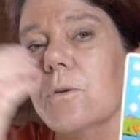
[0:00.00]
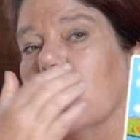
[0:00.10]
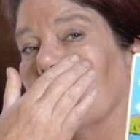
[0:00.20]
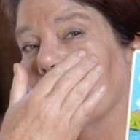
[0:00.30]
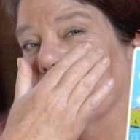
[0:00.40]

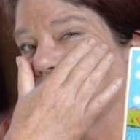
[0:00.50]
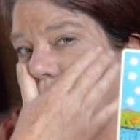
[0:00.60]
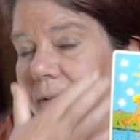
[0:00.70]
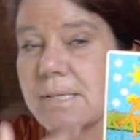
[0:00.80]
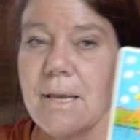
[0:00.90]
You'll figure
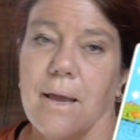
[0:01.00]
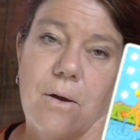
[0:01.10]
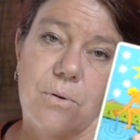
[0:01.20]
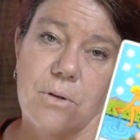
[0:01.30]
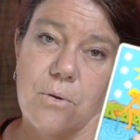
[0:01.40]
this
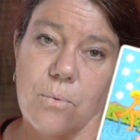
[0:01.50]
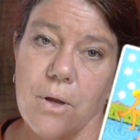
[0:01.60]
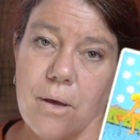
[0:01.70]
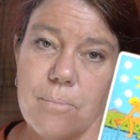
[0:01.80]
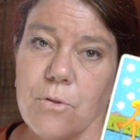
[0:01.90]
out. You'll
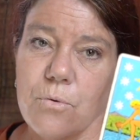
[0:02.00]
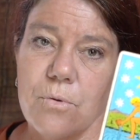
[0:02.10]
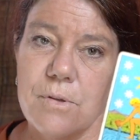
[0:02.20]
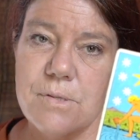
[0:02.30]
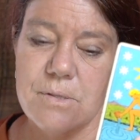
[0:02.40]
come
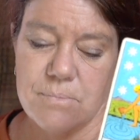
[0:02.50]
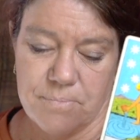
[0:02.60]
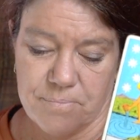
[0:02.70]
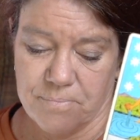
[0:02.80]
through this